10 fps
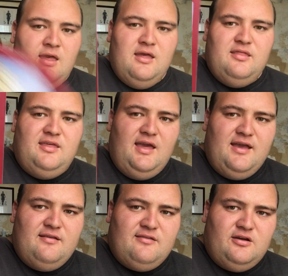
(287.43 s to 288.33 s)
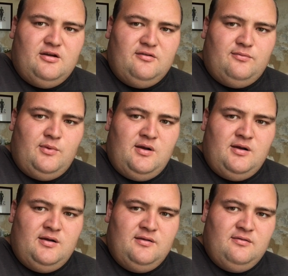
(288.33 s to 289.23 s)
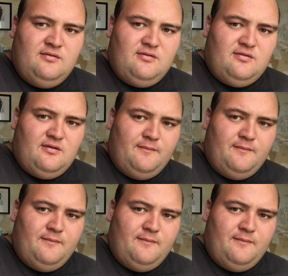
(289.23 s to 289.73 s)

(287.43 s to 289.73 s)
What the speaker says: the Ace of Wands,